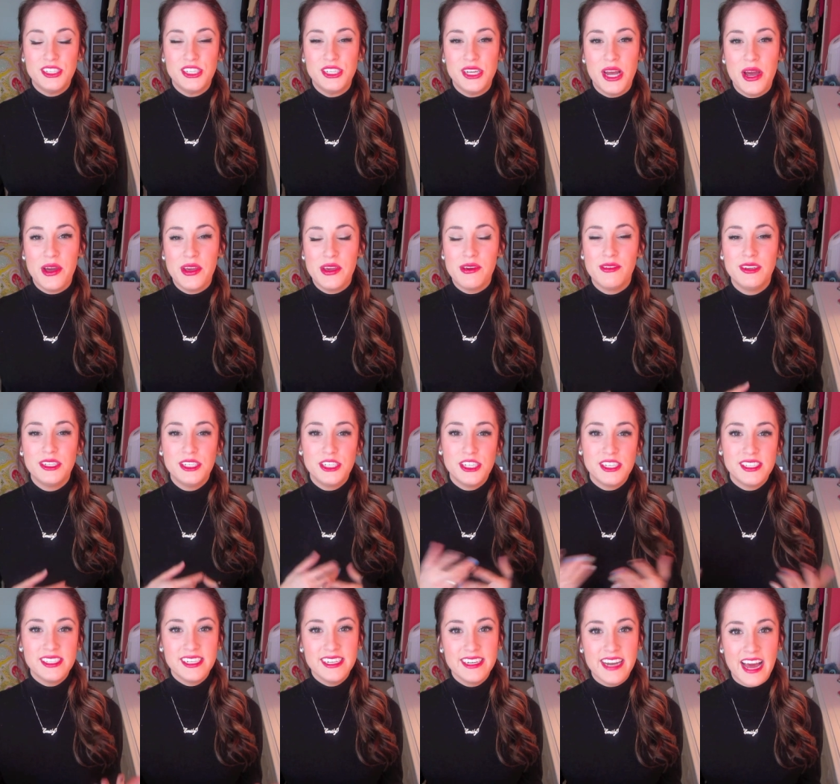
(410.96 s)
to show you is
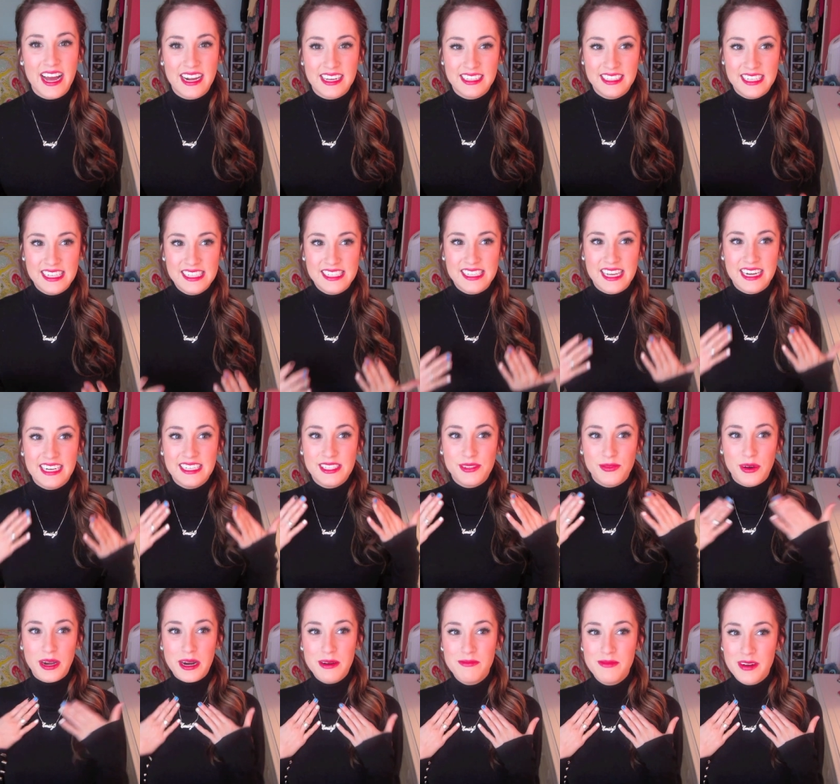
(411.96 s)
just a necklace, and
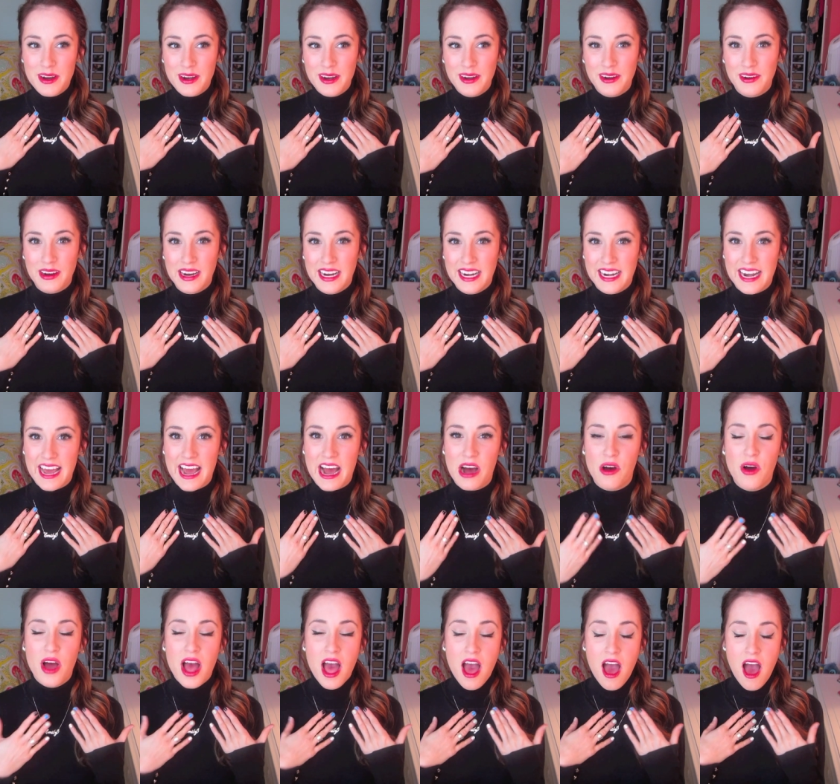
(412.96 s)
it's what I'm wearing right
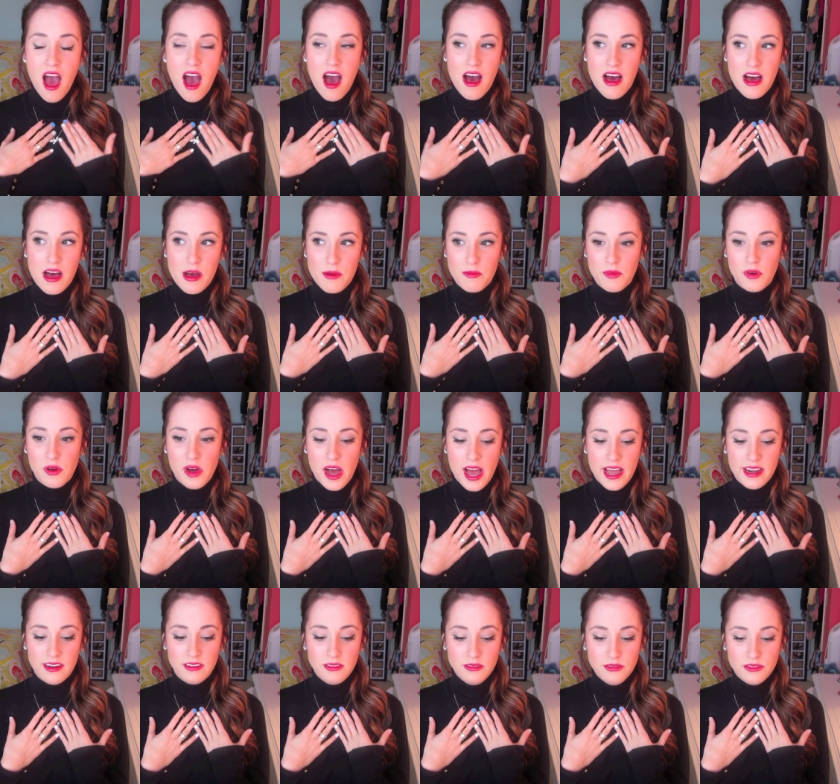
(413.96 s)
now. Um,
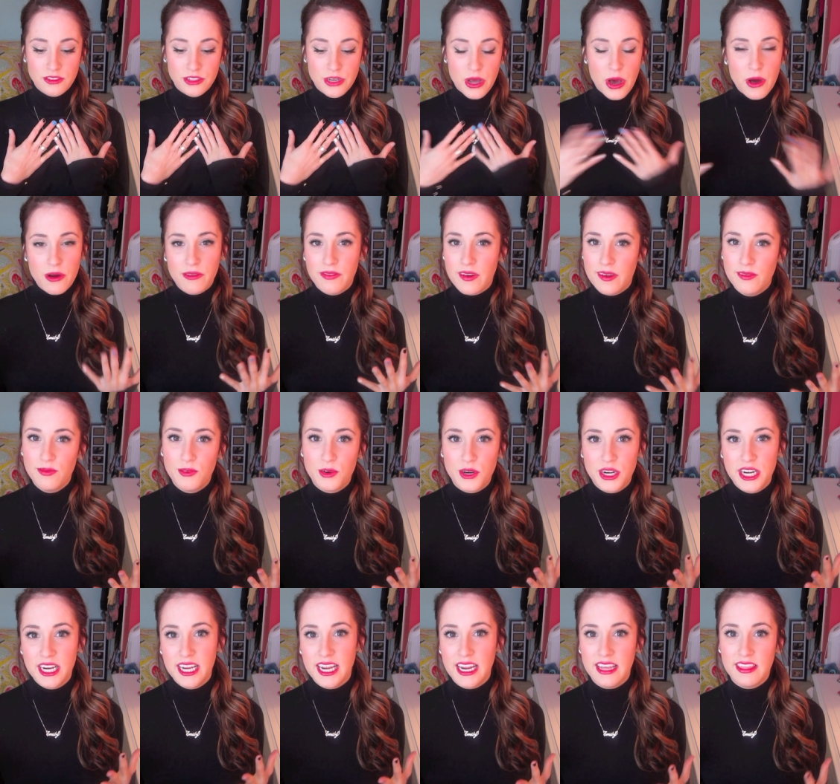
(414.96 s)
I don't know if I've
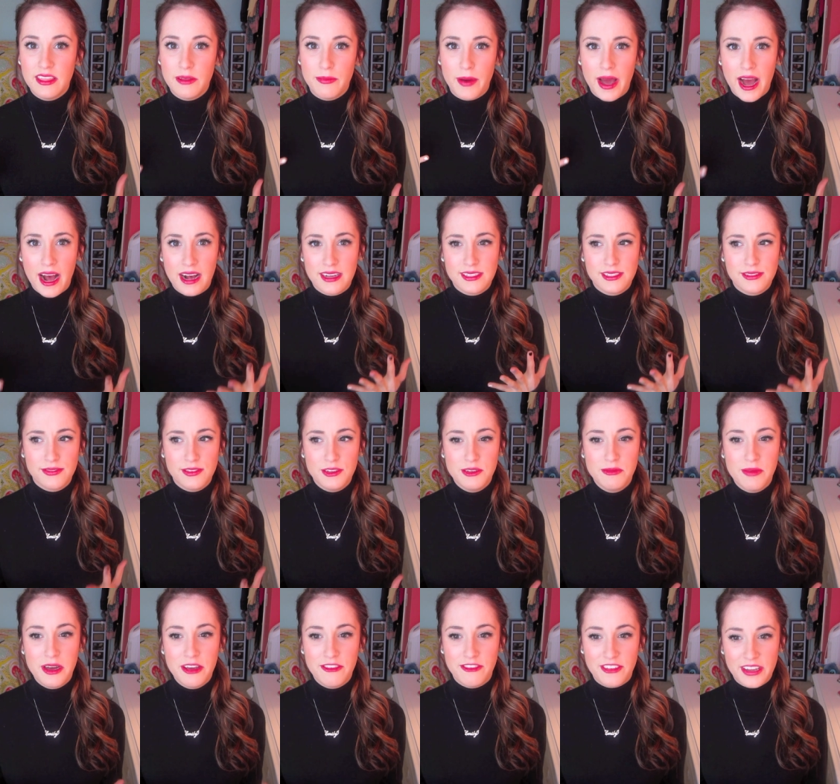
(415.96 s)
worn it in the past
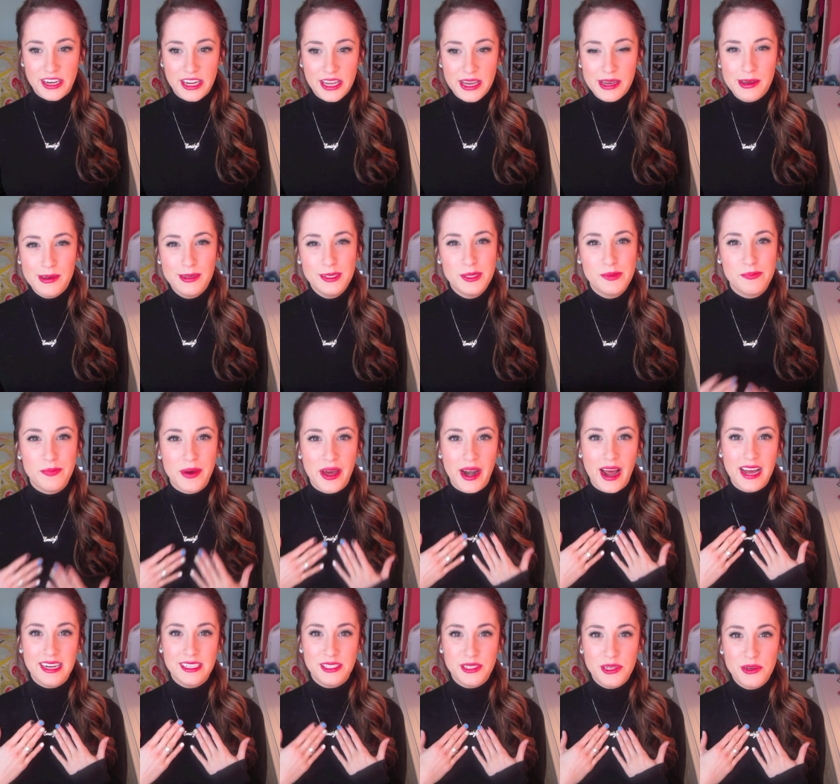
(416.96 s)
few of my videos,
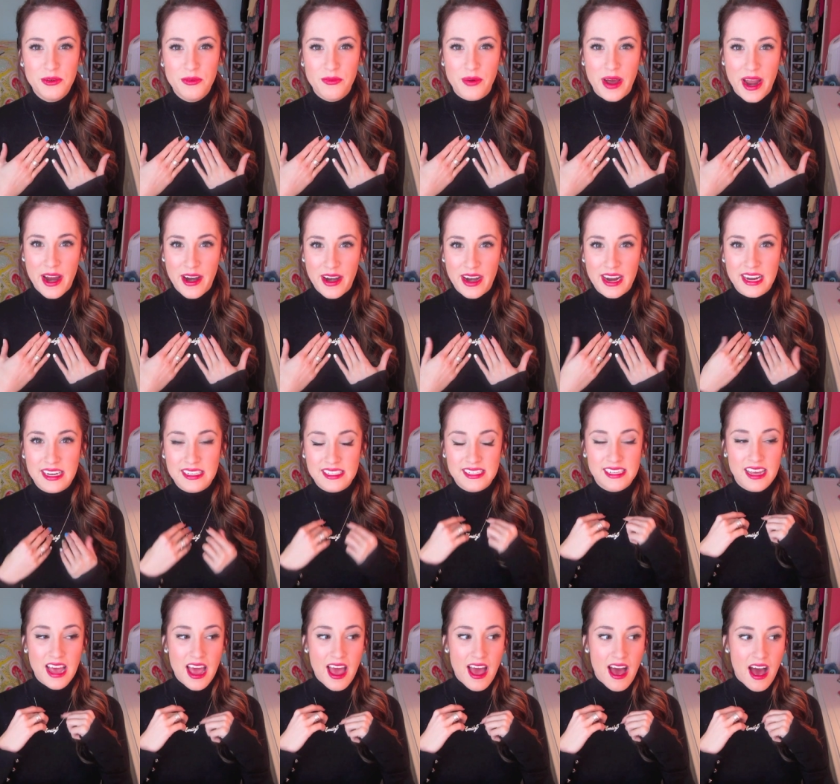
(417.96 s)
but I do wear
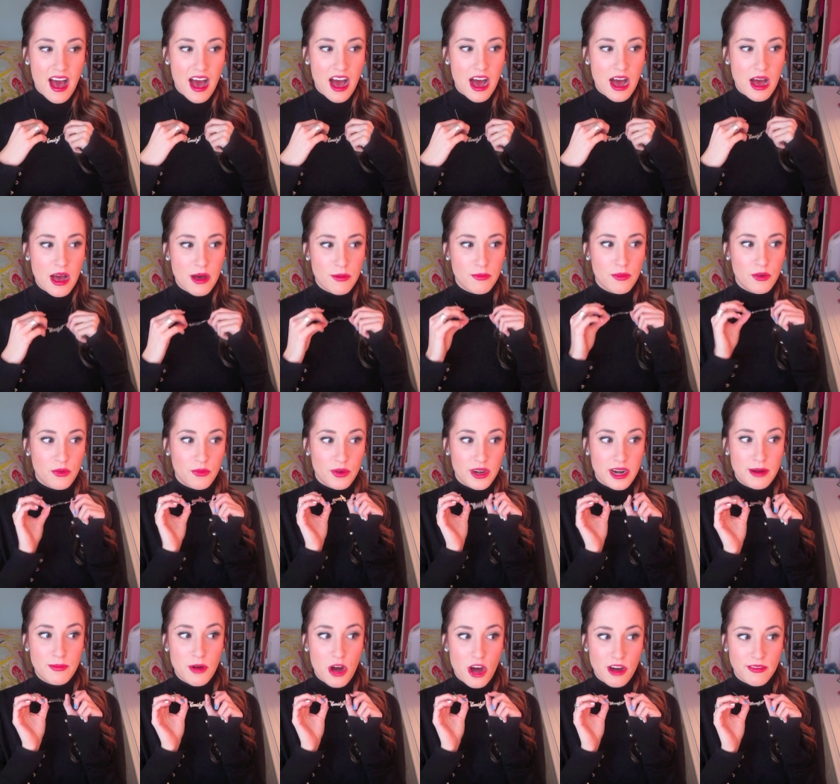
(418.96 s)
it um,
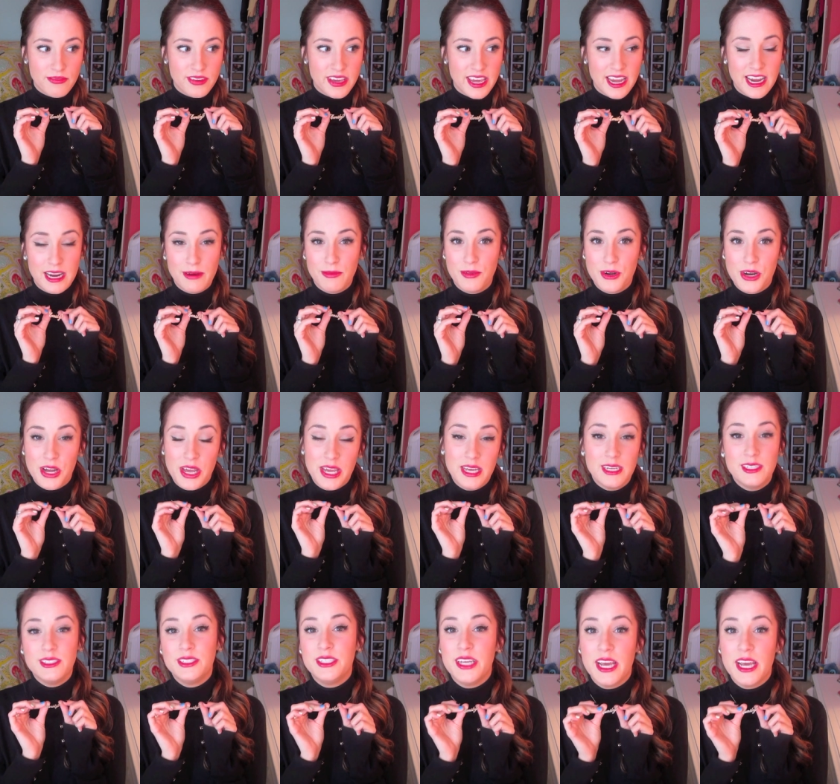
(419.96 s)
when I'm off camera in